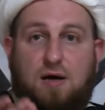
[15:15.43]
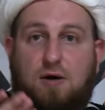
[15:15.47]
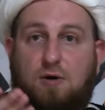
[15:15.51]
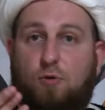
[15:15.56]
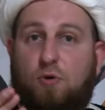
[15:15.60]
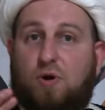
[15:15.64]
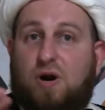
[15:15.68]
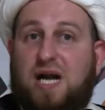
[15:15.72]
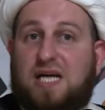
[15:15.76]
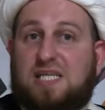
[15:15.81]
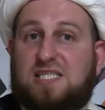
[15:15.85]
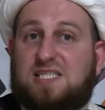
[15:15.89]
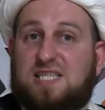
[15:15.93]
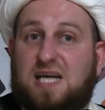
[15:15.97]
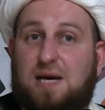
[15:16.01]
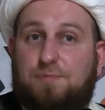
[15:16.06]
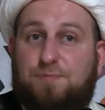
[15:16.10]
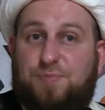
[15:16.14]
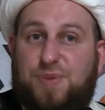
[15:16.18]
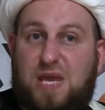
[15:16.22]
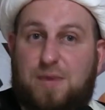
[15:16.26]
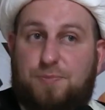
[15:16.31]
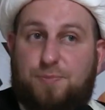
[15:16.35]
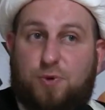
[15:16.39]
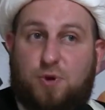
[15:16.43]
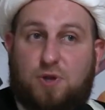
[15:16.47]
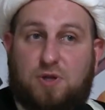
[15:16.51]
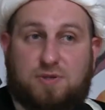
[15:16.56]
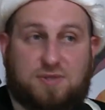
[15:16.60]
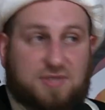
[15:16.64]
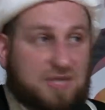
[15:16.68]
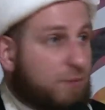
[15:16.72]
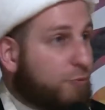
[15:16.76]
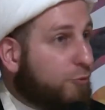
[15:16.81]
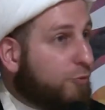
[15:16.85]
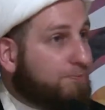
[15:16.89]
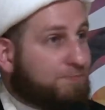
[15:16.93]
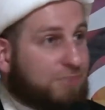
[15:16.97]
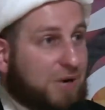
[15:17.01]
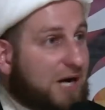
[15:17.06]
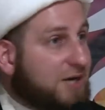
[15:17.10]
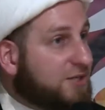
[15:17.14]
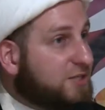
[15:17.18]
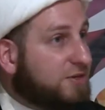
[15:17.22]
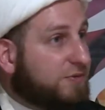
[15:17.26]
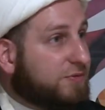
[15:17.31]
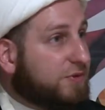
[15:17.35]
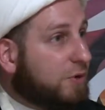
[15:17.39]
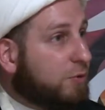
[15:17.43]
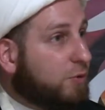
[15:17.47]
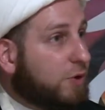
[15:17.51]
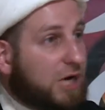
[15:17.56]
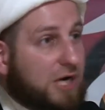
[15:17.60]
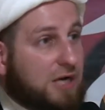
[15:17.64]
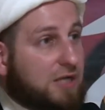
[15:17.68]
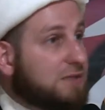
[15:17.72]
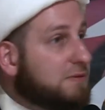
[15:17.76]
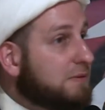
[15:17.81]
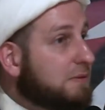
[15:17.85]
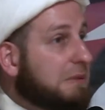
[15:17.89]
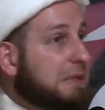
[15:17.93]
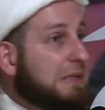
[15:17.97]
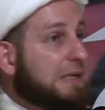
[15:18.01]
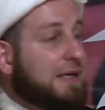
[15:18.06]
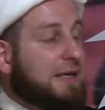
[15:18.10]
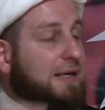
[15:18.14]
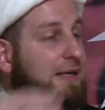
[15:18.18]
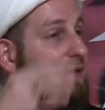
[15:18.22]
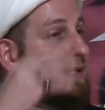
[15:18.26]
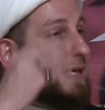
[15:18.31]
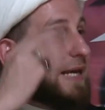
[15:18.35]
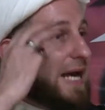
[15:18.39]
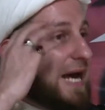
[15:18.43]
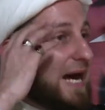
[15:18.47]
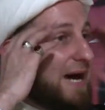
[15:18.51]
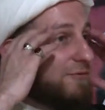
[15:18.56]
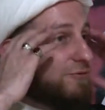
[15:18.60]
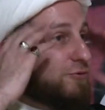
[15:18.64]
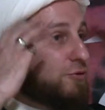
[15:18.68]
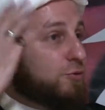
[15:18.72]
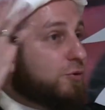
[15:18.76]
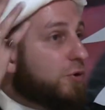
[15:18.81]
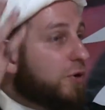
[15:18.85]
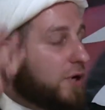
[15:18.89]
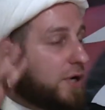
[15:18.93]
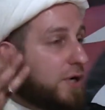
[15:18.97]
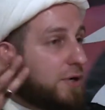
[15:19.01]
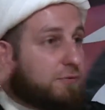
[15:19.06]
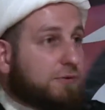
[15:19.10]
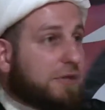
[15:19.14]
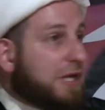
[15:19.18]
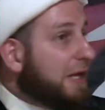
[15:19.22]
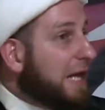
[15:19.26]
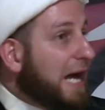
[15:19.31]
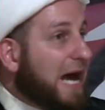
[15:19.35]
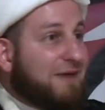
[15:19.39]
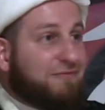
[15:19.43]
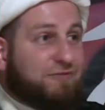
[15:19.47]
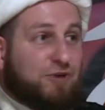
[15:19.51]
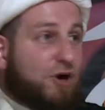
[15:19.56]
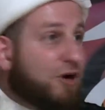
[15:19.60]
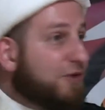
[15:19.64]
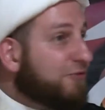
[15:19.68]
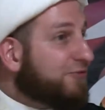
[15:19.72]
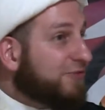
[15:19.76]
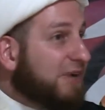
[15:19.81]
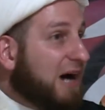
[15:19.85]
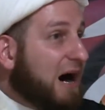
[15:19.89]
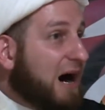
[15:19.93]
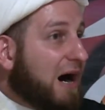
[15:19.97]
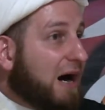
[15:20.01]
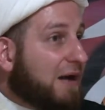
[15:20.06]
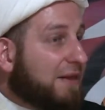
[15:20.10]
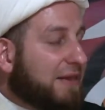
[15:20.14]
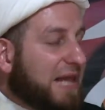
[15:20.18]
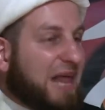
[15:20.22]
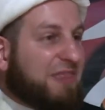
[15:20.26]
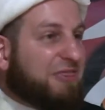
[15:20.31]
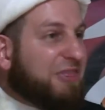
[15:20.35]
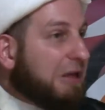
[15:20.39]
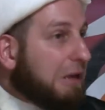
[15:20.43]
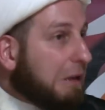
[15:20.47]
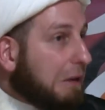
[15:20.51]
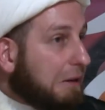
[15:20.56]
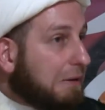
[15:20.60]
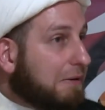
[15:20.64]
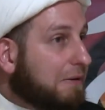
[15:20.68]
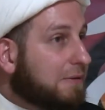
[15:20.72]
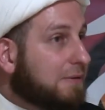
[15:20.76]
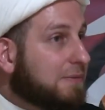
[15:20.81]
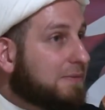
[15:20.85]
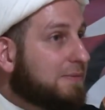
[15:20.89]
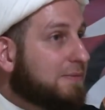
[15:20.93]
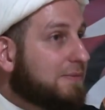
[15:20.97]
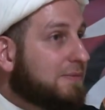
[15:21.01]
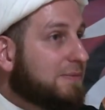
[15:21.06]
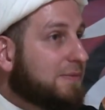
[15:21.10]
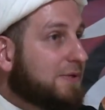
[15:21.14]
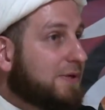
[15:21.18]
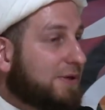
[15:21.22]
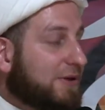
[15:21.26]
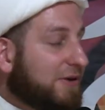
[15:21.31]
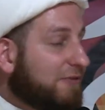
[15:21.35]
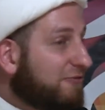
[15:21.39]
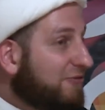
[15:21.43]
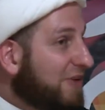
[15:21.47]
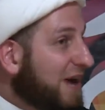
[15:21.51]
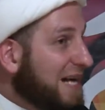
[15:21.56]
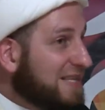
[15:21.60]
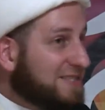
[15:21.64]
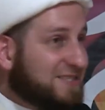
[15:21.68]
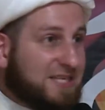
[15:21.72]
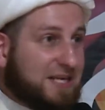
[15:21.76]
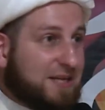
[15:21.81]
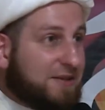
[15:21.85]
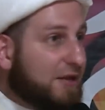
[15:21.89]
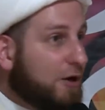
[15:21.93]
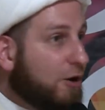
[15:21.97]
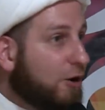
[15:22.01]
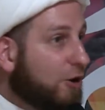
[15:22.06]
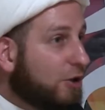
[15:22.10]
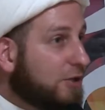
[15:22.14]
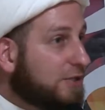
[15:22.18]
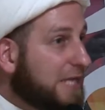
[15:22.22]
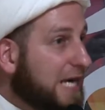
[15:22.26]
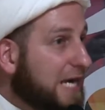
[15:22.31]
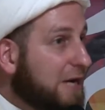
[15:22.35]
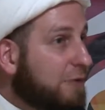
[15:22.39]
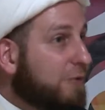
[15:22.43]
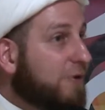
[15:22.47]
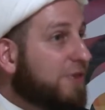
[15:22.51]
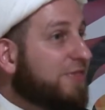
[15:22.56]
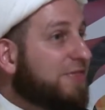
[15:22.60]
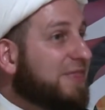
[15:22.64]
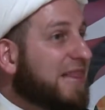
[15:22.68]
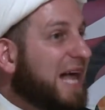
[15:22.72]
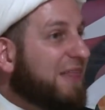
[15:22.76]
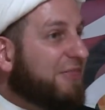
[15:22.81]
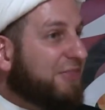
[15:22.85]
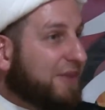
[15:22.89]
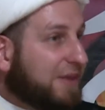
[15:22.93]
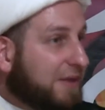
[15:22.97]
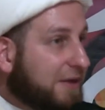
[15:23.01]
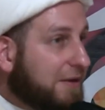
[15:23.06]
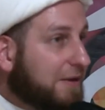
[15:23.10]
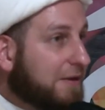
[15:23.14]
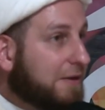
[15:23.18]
Whereas some people, some parts of the world, they have to worry. They have no iftar, nothing. They're fasting the whole day with nothing.